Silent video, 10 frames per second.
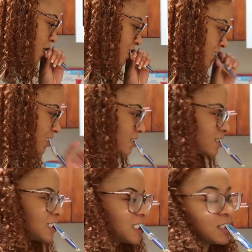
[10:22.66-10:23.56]
lunch.
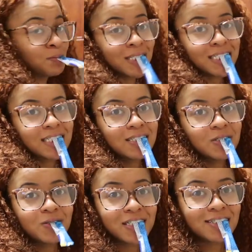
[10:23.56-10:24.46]
But I get
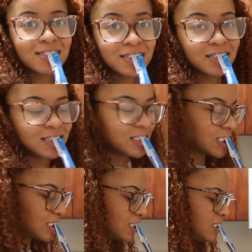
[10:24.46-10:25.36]
off work early.
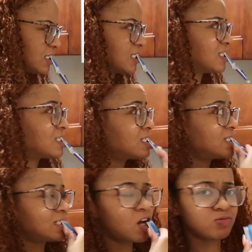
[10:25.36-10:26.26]

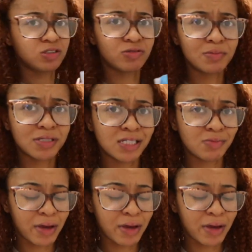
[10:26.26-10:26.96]
Child, those scrimps is